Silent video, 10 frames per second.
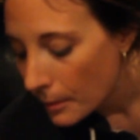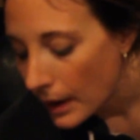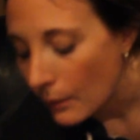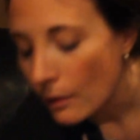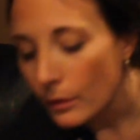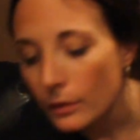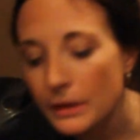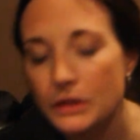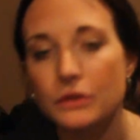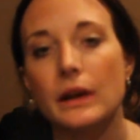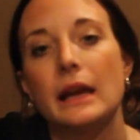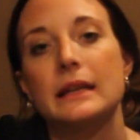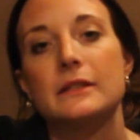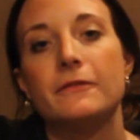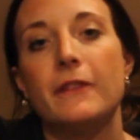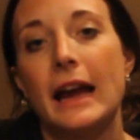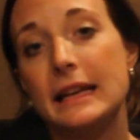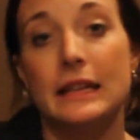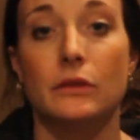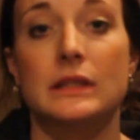But what we'll be doing is
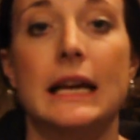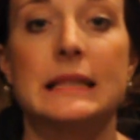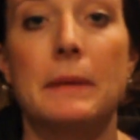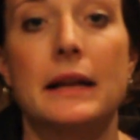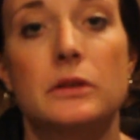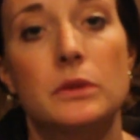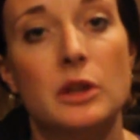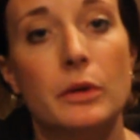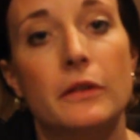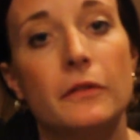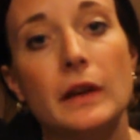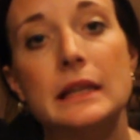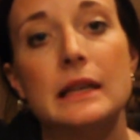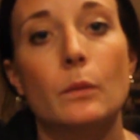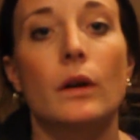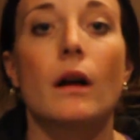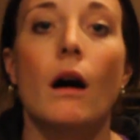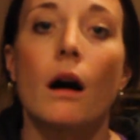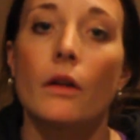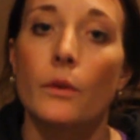finding those tight spots. We'll start with the feet and work
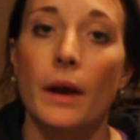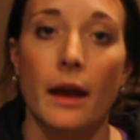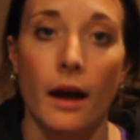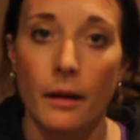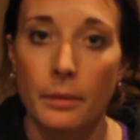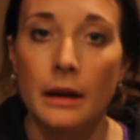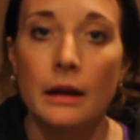all the way up.